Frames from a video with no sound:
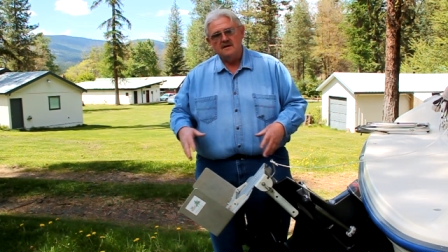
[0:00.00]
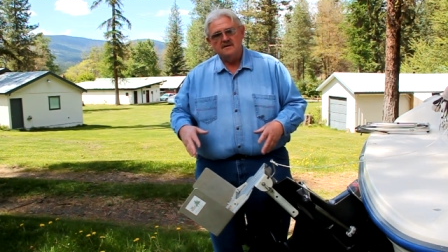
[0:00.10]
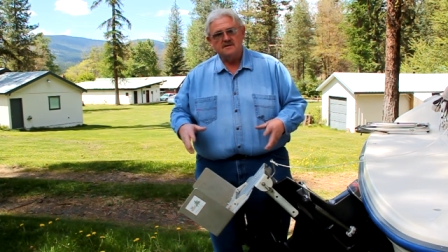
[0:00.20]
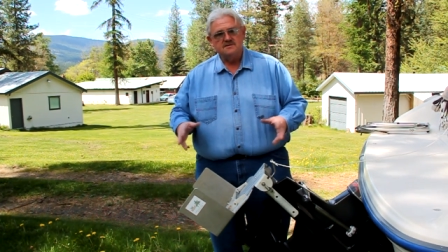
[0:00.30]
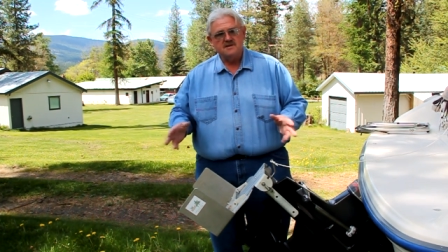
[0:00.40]

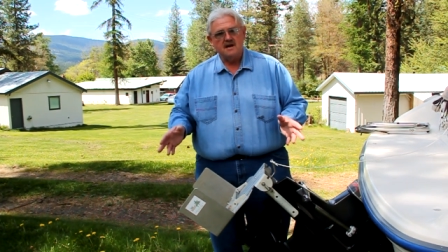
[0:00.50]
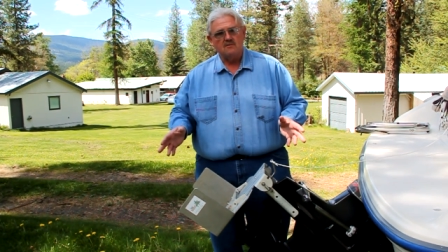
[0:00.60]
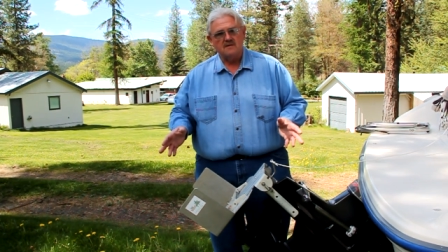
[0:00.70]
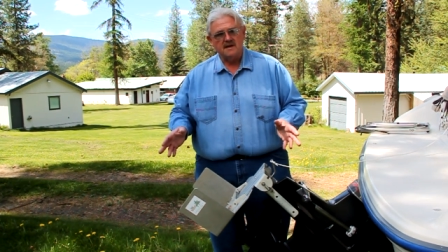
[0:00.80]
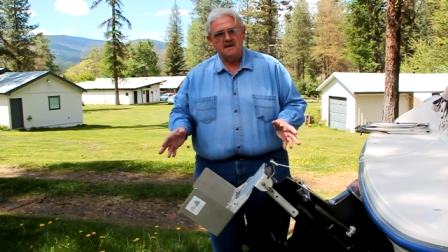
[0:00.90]
You can
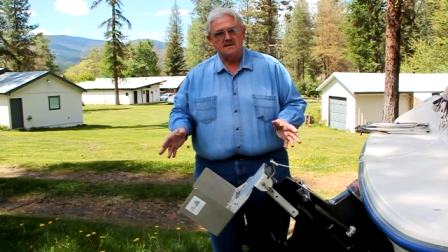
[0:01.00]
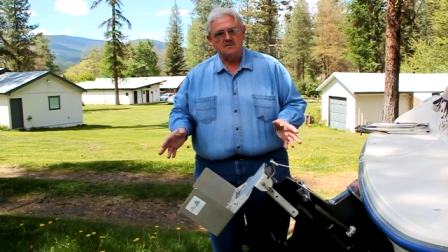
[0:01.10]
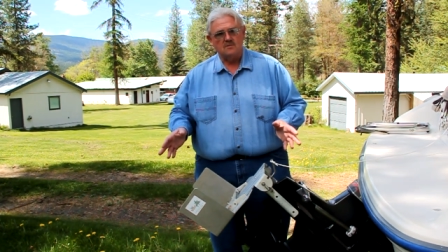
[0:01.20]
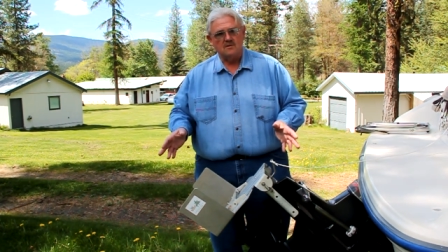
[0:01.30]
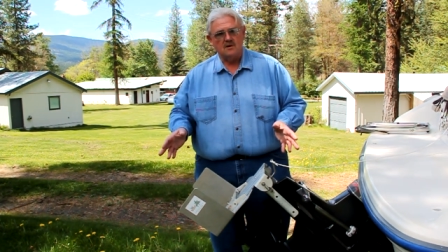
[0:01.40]
generally get it
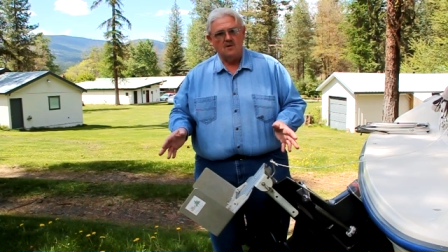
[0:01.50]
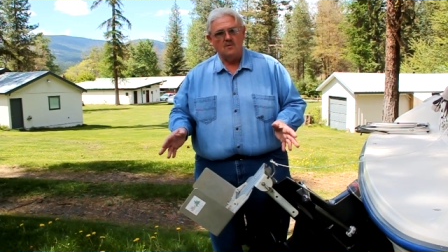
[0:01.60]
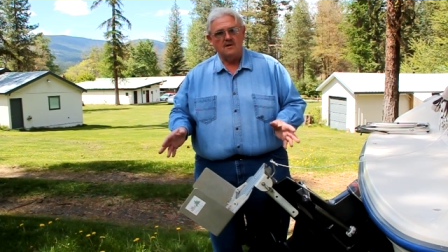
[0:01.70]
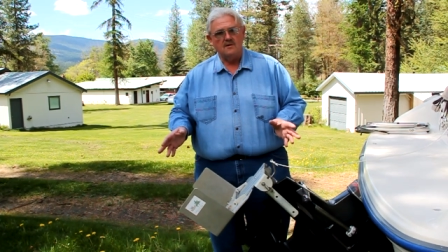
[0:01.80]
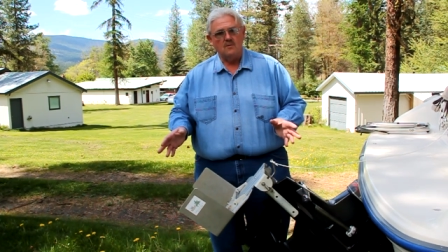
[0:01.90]
to
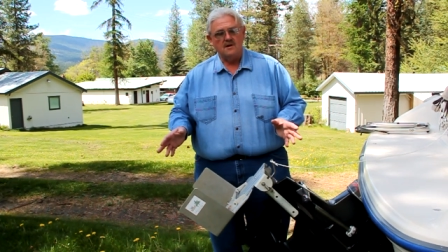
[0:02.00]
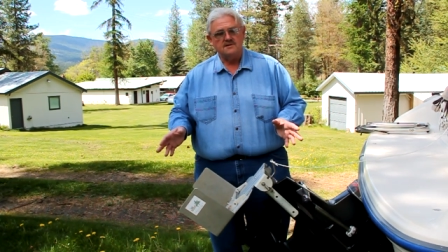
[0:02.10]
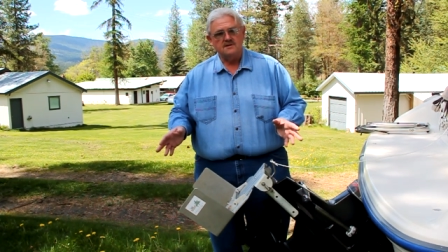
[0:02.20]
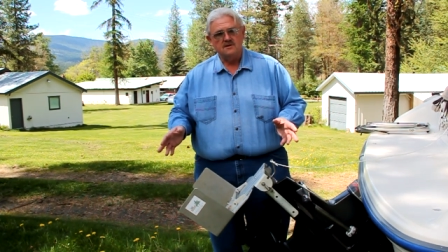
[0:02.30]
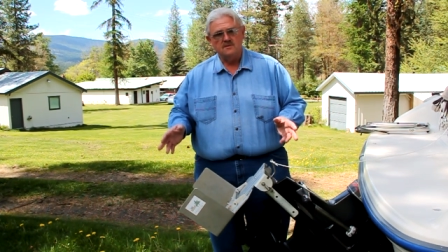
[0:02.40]
go where you
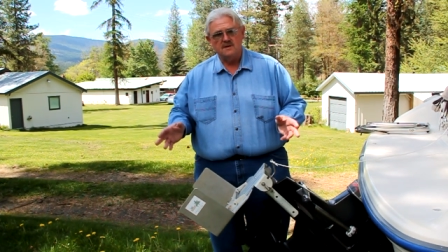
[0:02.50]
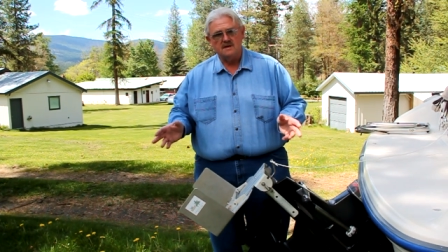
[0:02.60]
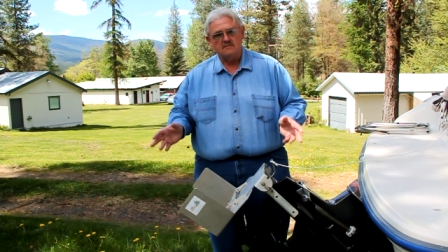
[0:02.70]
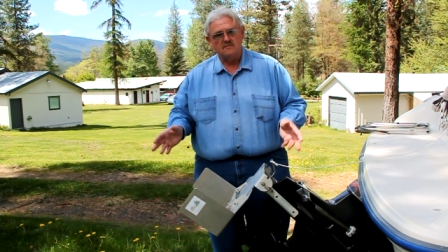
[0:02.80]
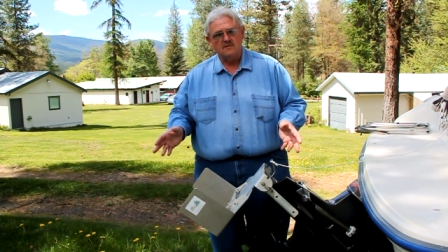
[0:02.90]
want to,
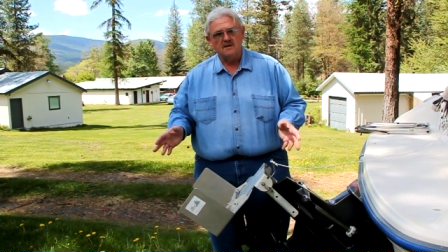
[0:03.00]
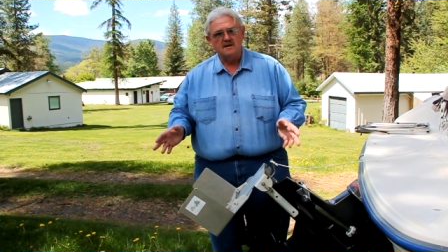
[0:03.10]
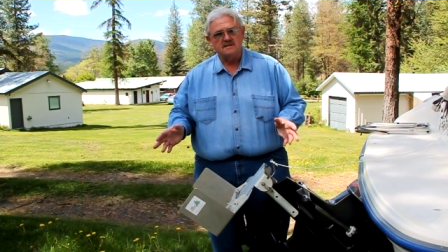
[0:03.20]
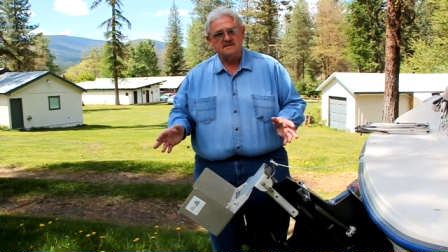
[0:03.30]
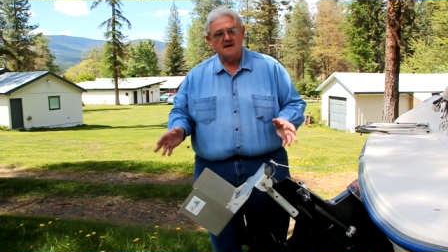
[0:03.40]
but
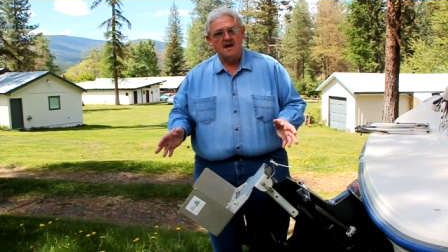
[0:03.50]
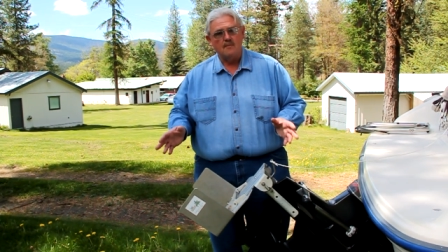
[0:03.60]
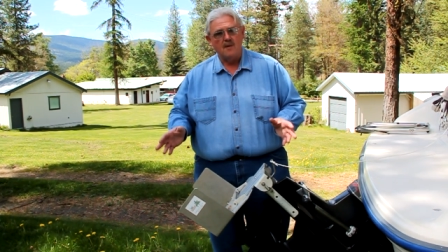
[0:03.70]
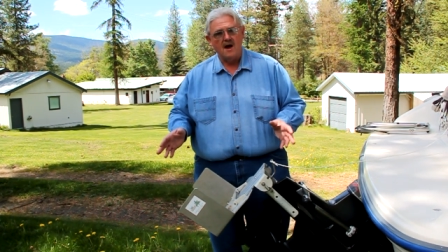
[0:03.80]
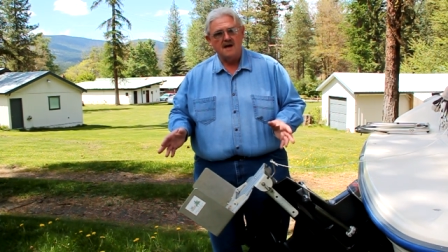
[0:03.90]
really it's not
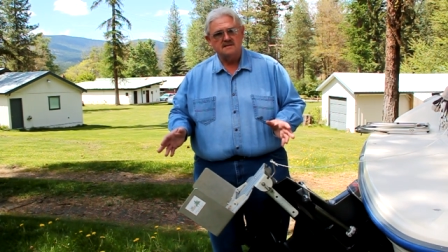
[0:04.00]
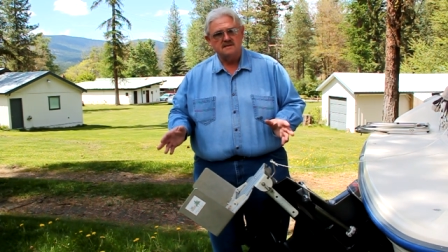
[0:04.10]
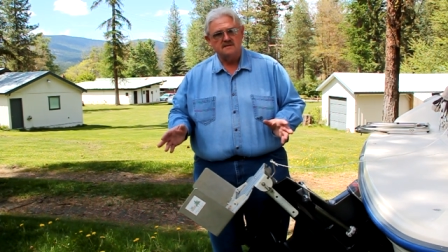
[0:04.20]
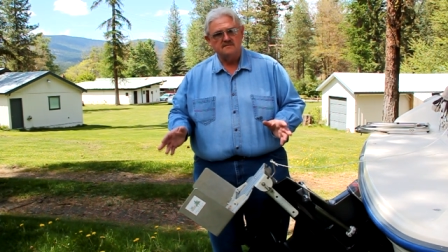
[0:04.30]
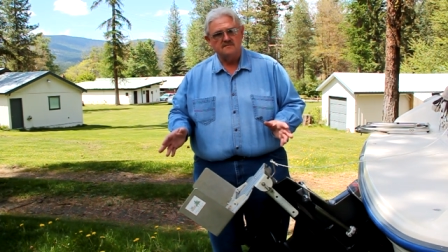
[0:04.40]
a
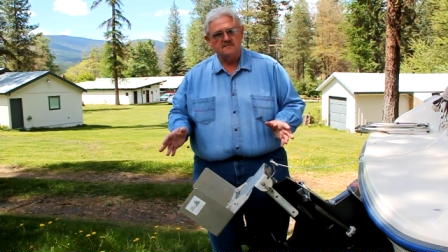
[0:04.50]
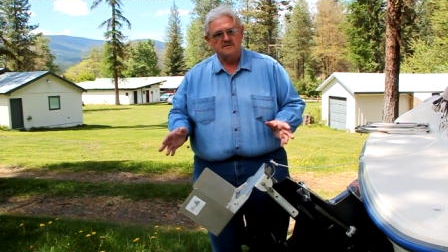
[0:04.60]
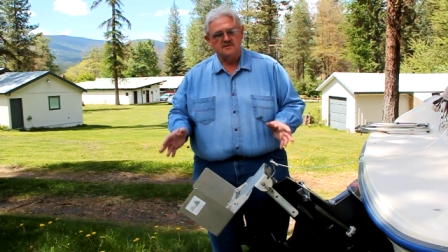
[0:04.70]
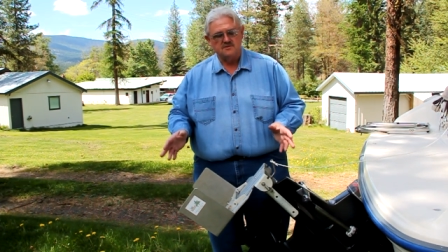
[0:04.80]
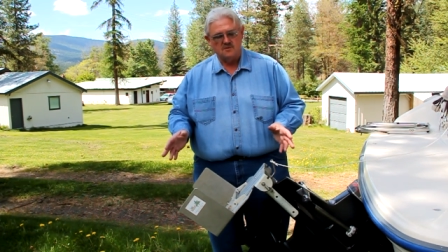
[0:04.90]
positive
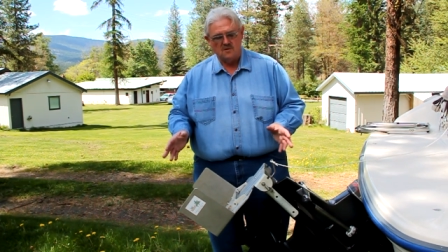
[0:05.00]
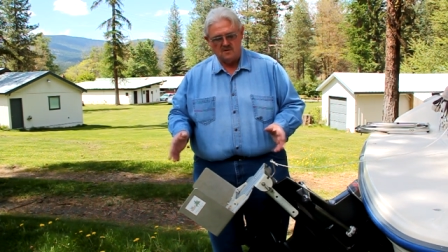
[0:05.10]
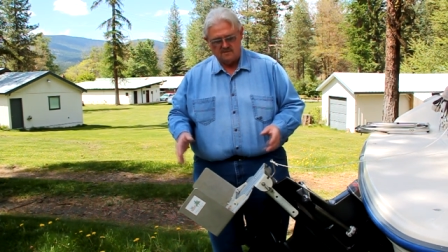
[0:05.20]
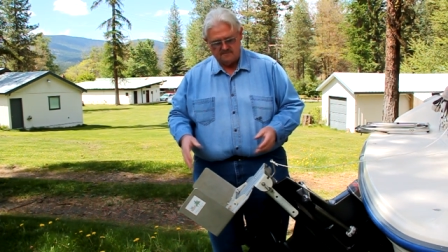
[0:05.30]
control.